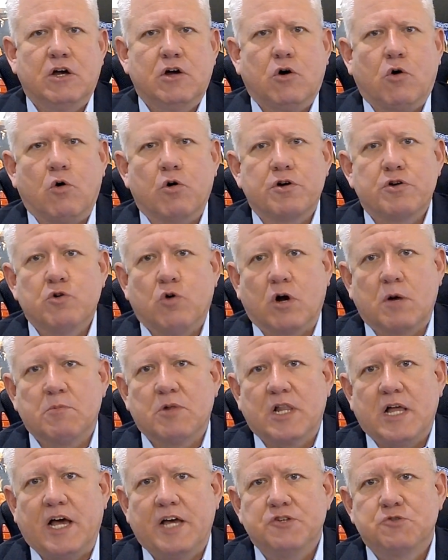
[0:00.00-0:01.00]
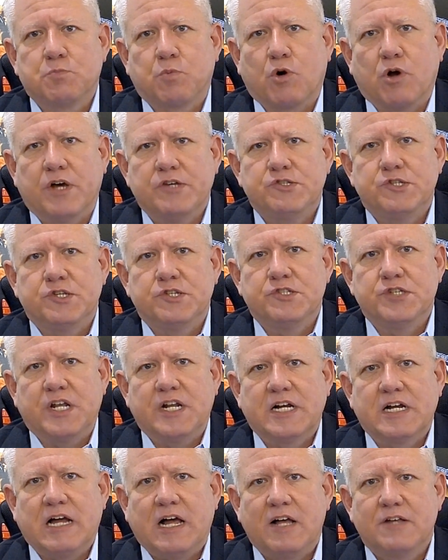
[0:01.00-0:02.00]
or normalized prices at a
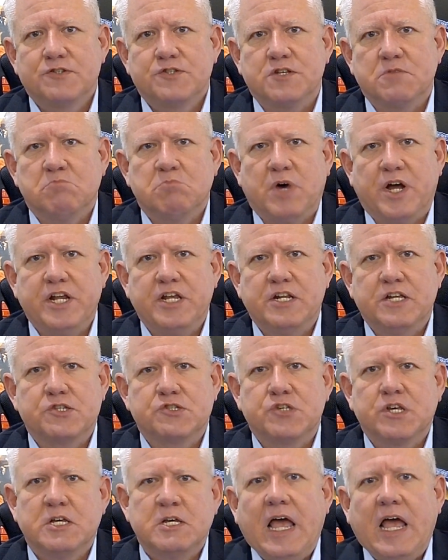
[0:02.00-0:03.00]
constant moneyness